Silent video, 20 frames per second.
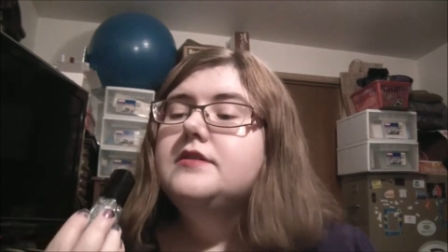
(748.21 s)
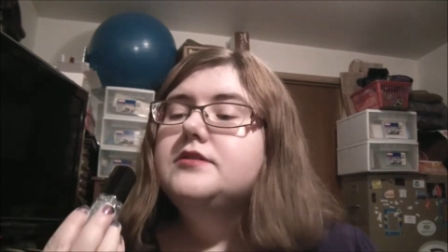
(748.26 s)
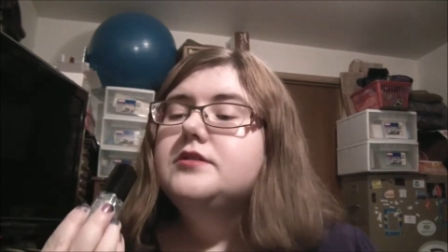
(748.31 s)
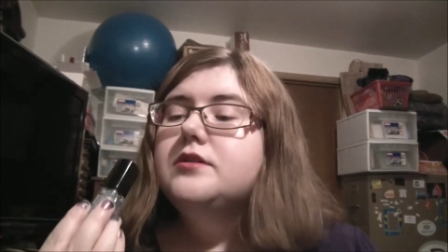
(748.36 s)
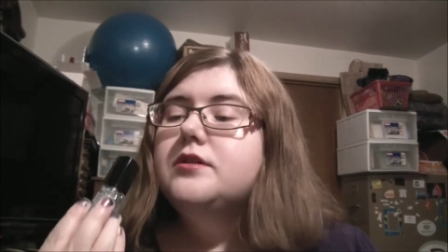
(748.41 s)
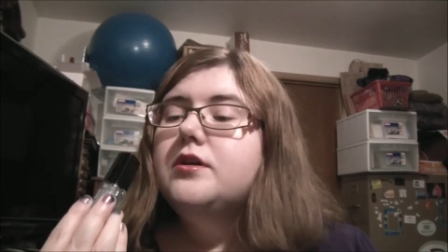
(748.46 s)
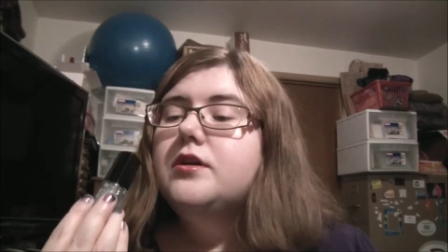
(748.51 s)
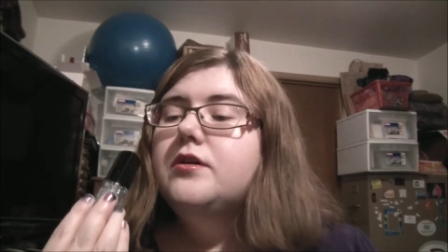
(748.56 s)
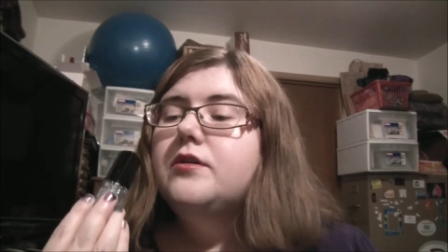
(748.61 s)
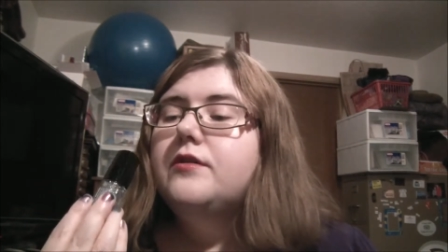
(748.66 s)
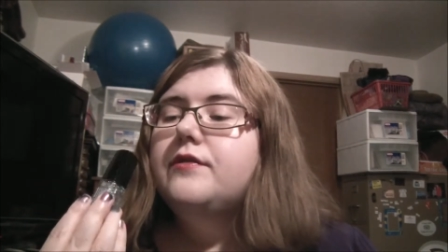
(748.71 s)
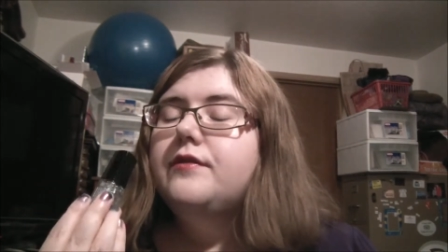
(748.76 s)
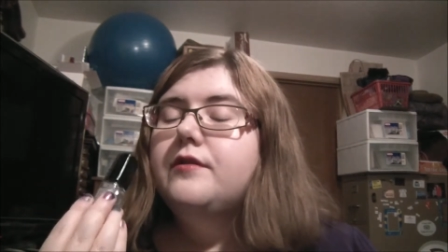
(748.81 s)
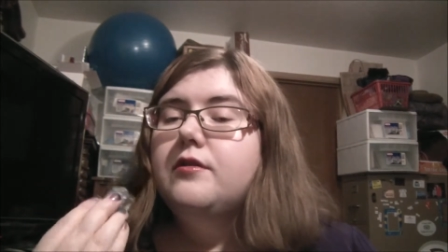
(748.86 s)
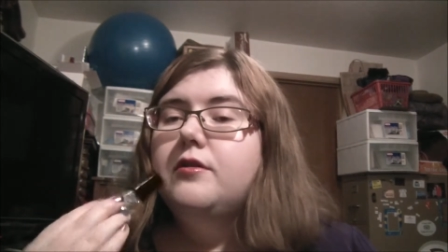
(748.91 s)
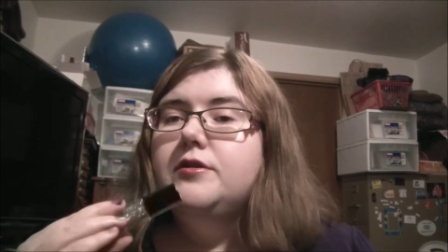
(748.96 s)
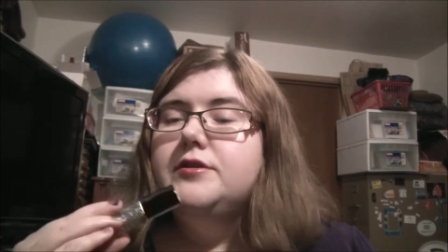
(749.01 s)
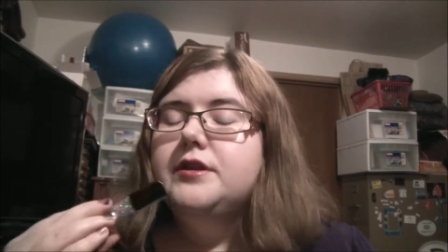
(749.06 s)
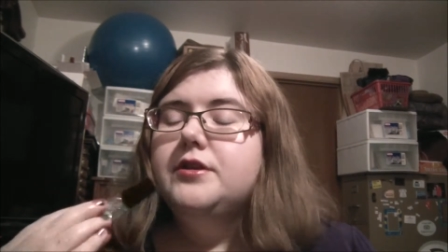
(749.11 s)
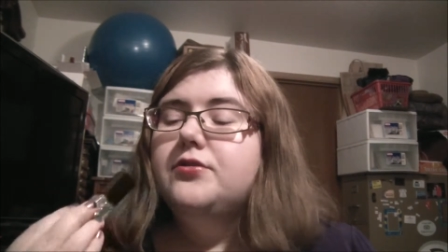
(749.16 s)
So if
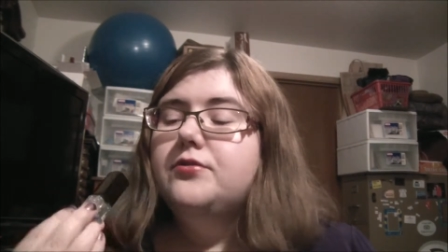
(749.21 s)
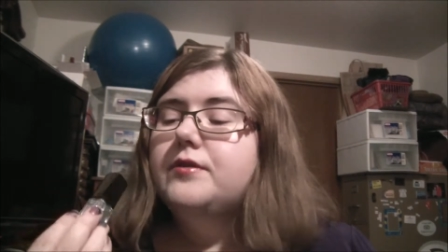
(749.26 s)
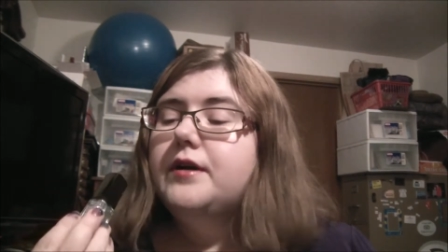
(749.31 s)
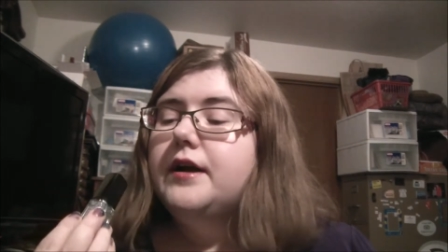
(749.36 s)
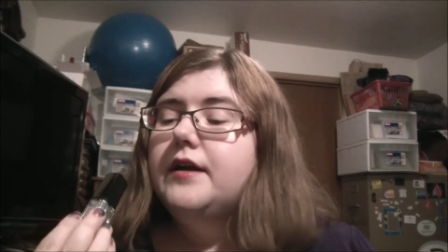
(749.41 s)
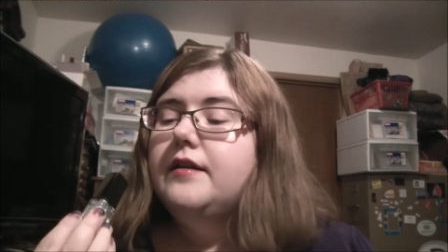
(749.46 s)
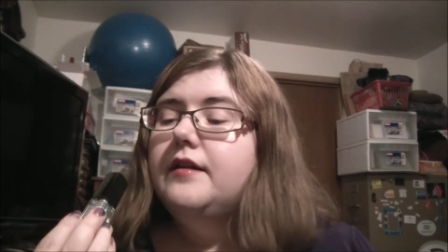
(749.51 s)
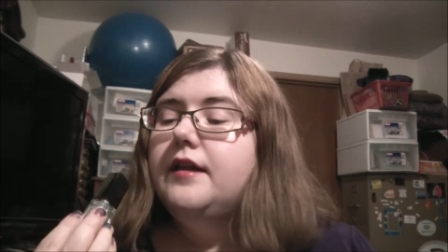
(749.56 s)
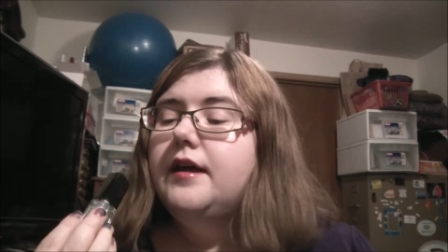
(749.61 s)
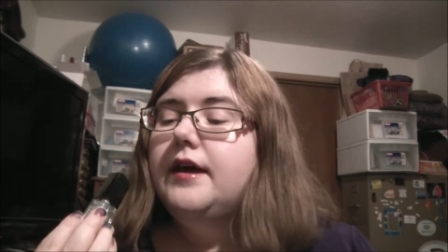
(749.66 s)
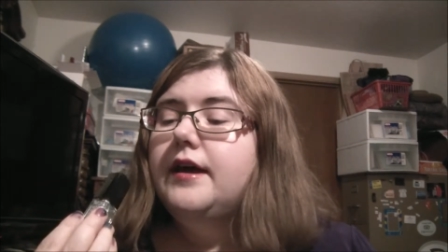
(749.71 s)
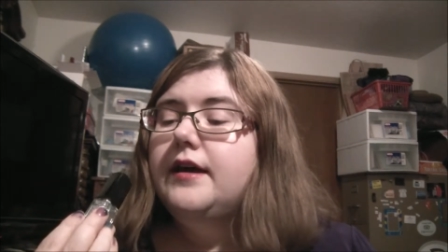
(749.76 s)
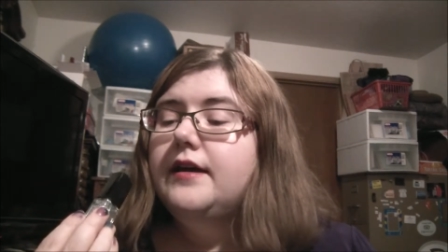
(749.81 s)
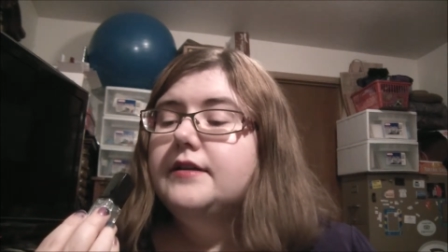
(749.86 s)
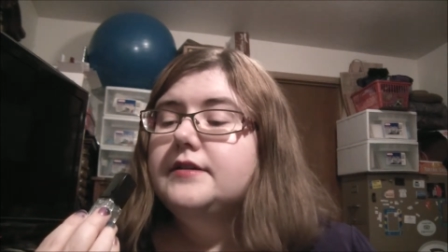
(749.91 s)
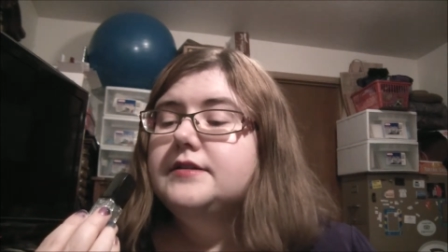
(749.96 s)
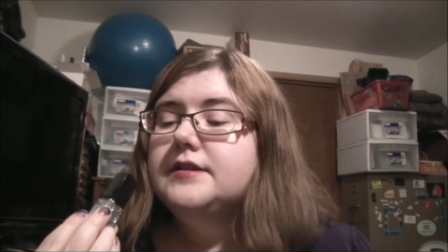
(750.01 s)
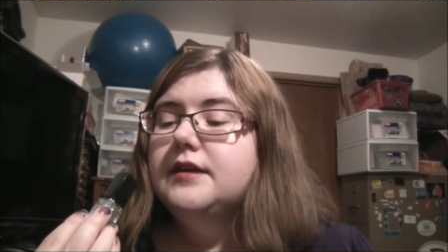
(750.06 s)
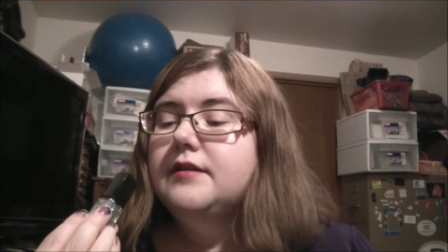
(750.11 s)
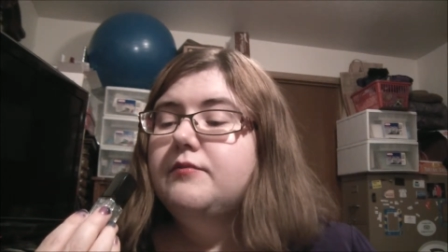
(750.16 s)
you hold it the right
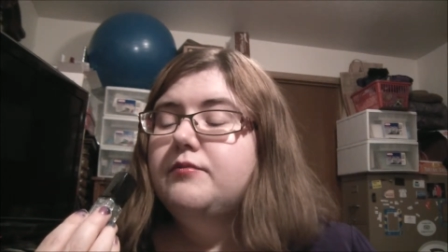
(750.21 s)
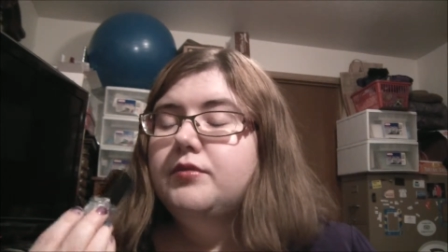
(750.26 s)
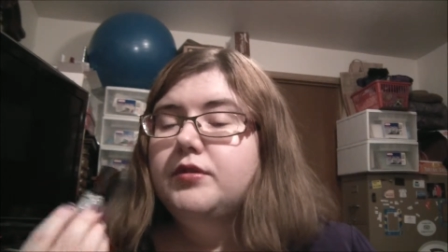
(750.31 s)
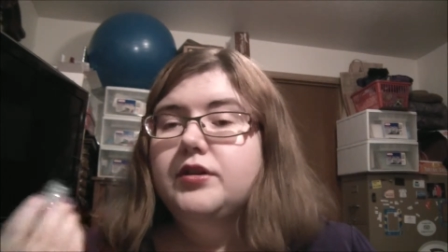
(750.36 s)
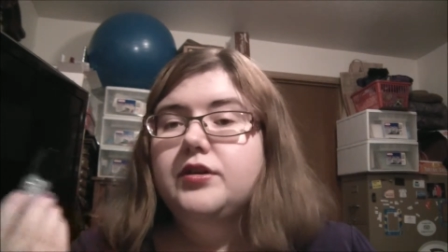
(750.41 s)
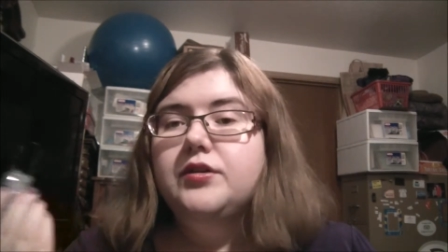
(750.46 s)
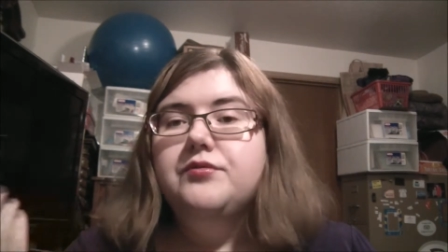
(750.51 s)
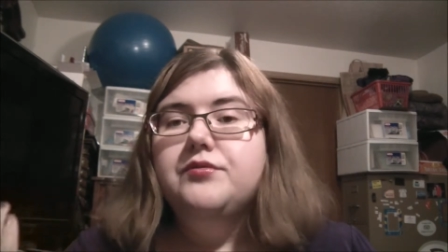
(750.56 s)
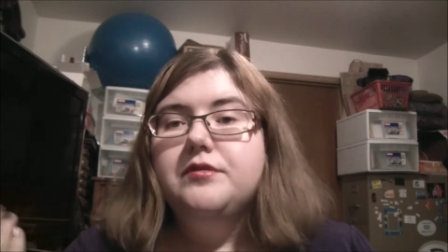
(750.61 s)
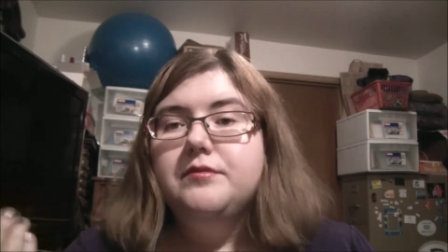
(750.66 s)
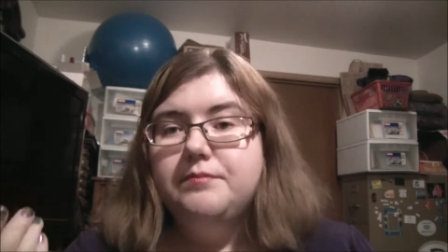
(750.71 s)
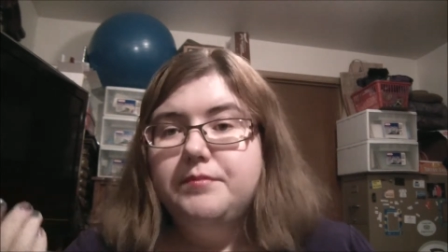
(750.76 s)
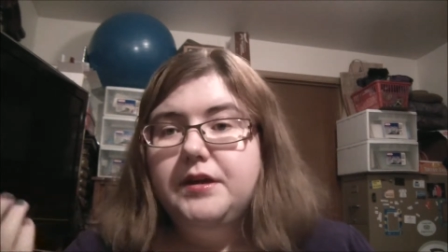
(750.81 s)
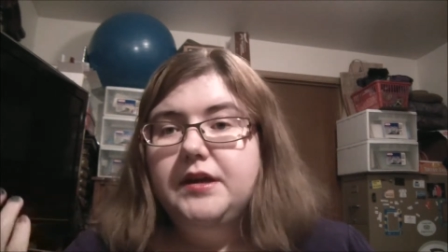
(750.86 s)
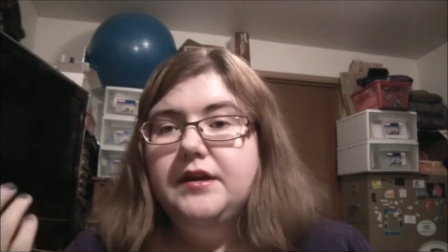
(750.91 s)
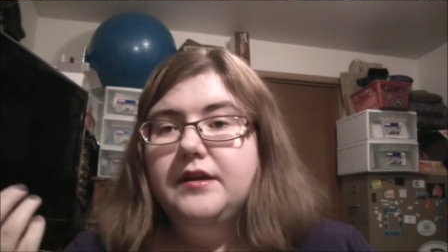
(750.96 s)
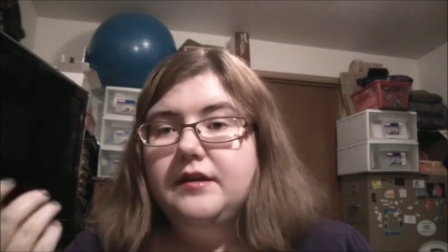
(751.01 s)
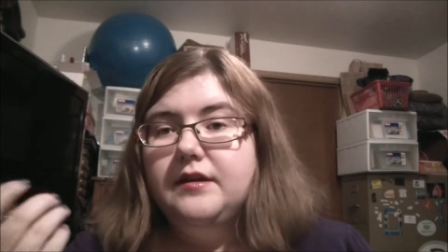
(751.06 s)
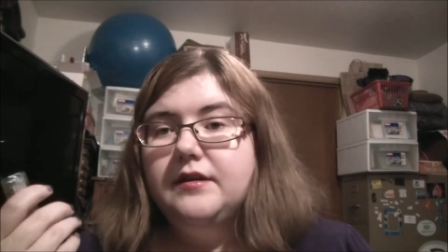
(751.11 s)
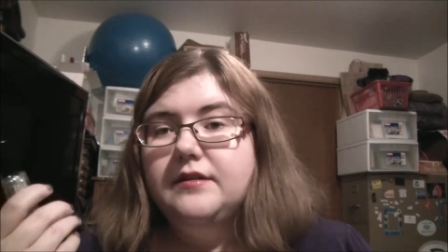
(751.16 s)
light, it's like blue and
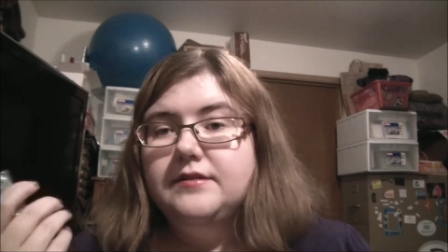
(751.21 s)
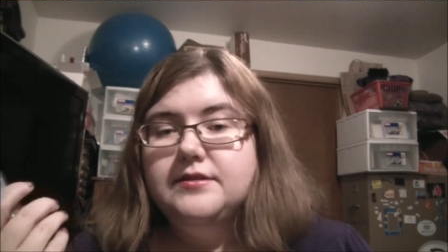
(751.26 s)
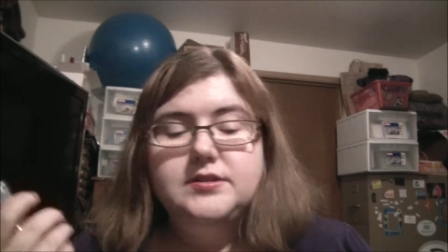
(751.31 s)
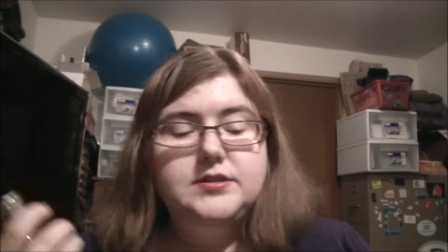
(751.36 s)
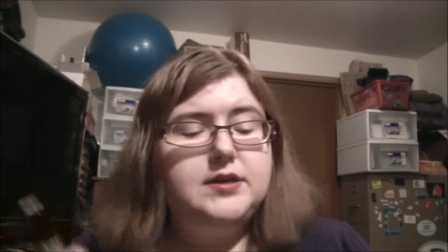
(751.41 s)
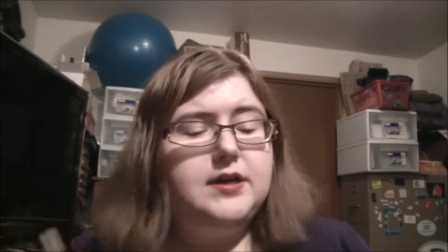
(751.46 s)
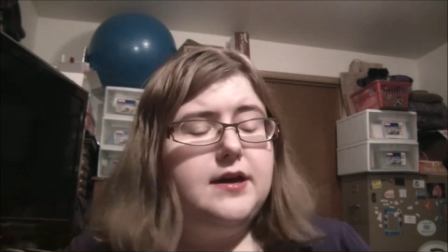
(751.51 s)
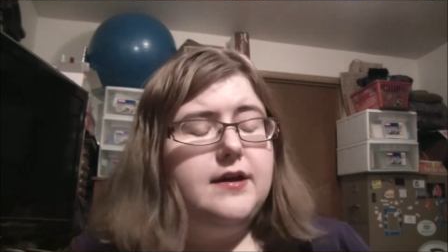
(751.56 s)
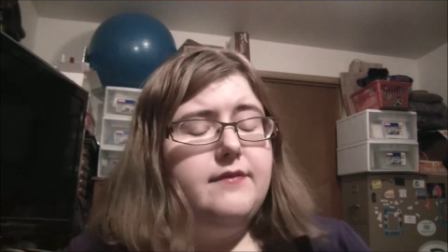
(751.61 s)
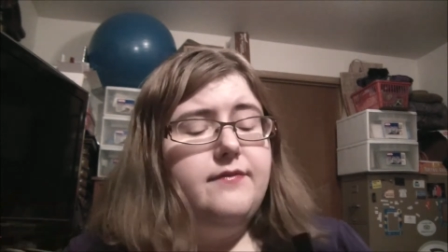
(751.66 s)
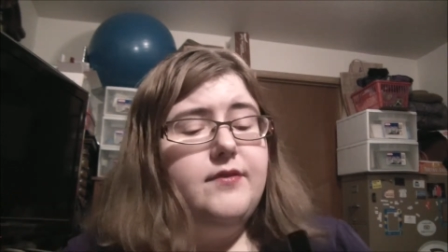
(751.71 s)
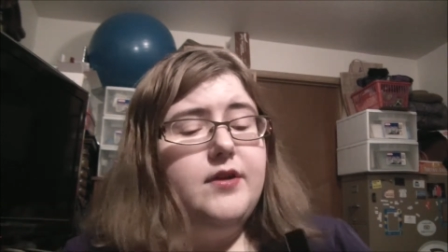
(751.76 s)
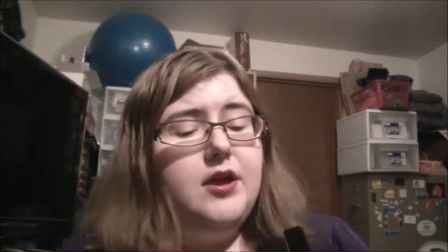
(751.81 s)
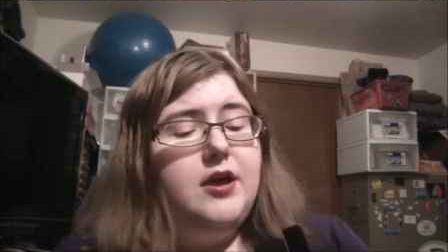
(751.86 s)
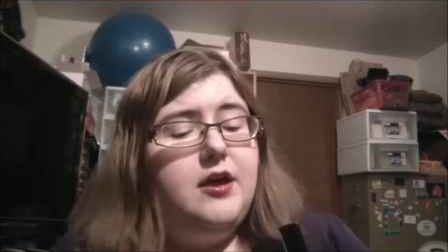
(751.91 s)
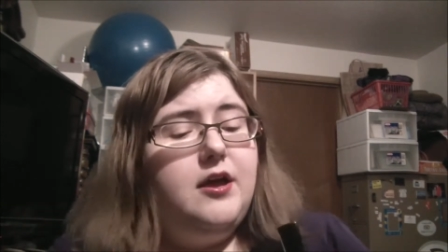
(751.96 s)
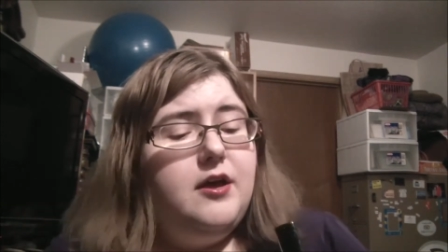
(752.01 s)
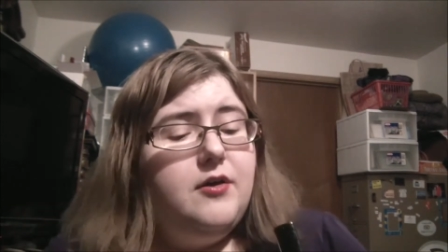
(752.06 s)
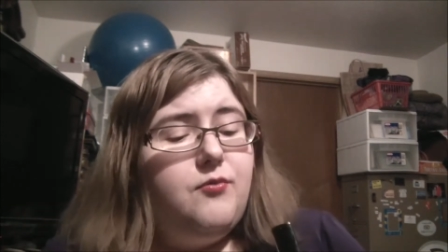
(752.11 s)
pink and stuff.